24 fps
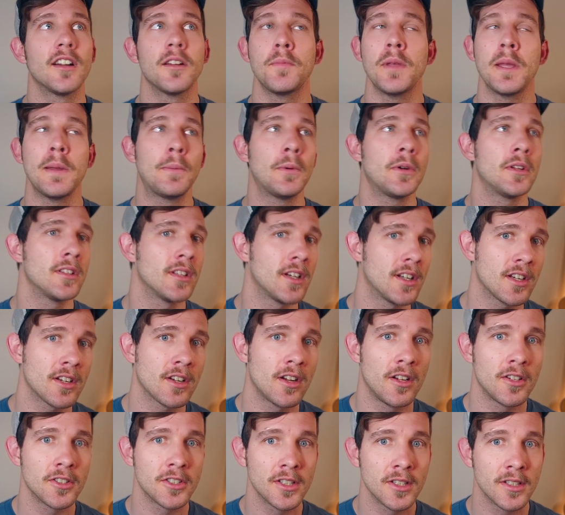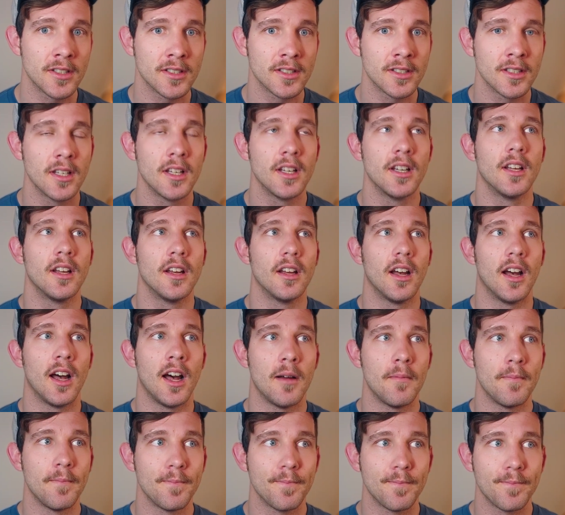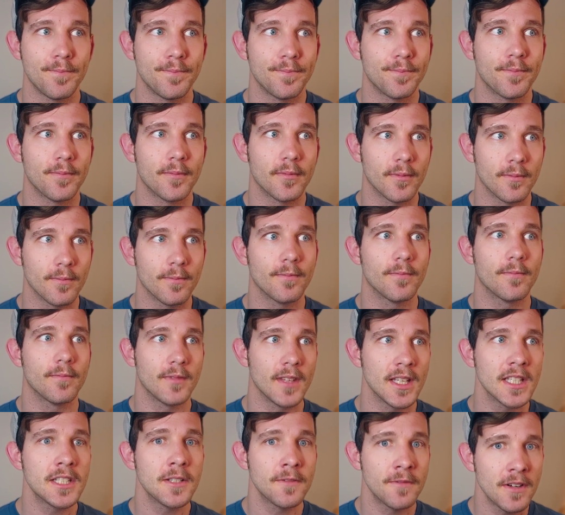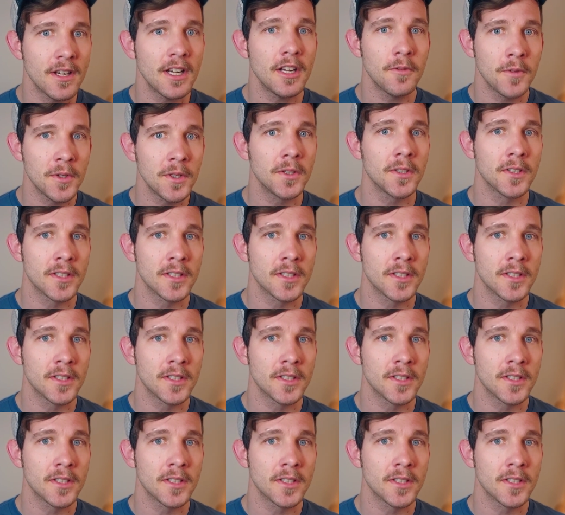of people, a lot of cultures, it's a very real